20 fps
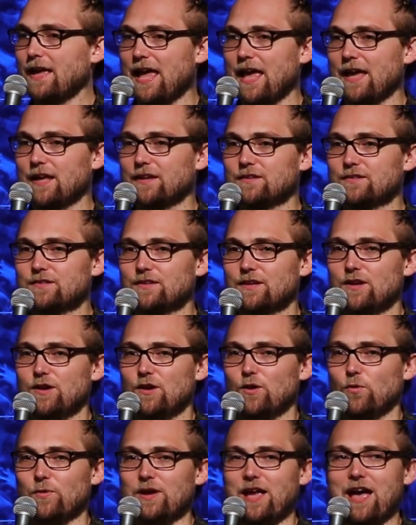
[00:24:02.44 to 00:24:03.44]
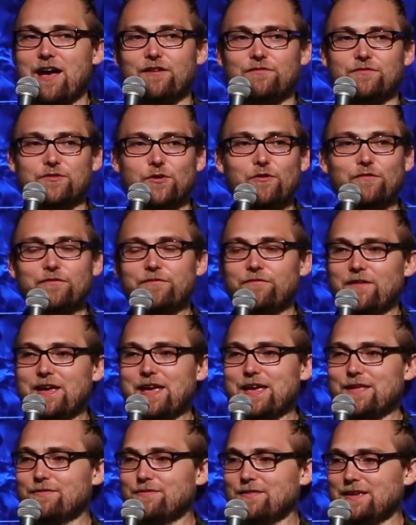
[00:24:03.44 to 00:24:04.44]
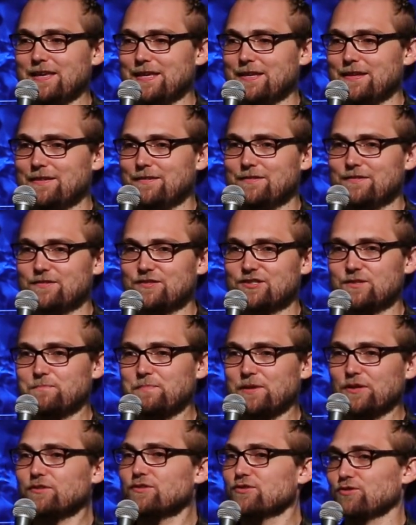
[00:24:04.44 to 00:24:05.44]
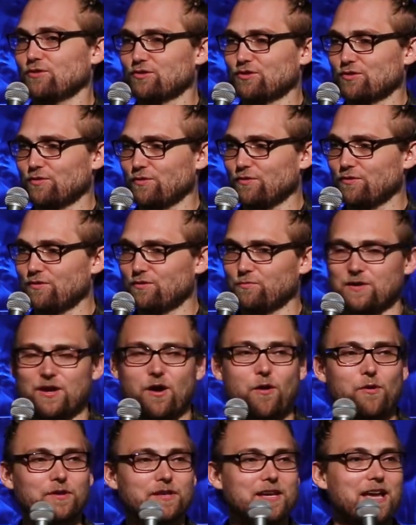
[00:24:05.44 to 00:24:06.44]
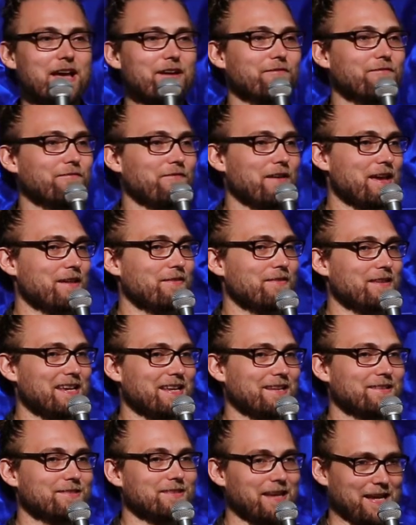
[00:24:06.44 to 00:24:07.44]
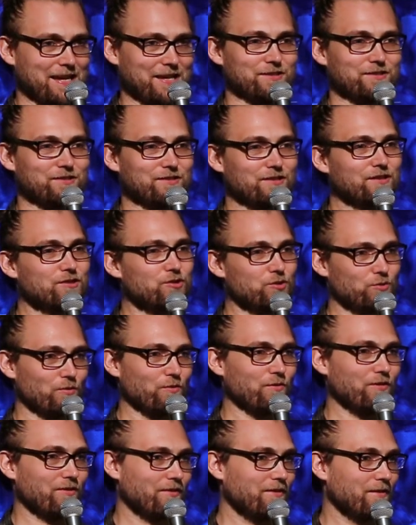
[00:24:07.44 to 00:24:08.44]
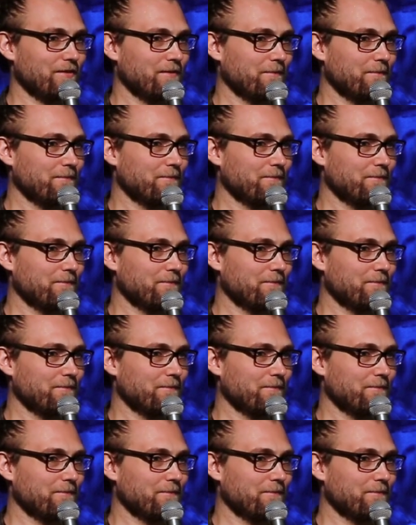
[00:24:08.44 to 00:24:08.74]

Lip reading: and we have no faith in spiritual truths. We only have faith in science truth.